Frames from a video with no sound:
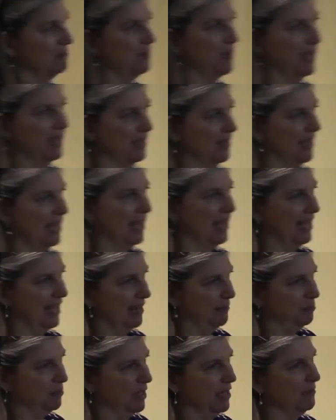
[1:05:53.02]
But
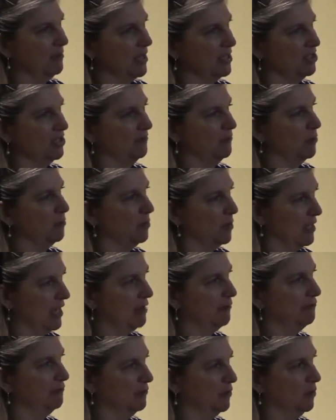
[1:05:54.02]
pretty much if you put
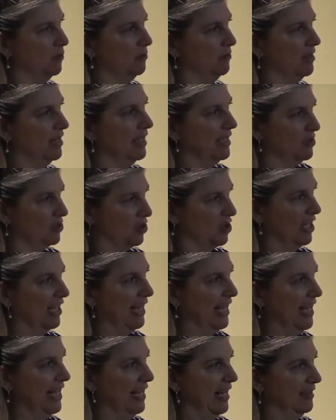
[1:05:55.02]
out food, things are going
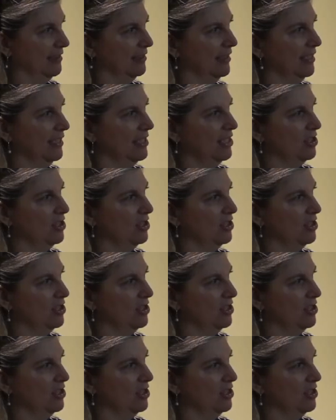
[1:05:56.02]
to eat it.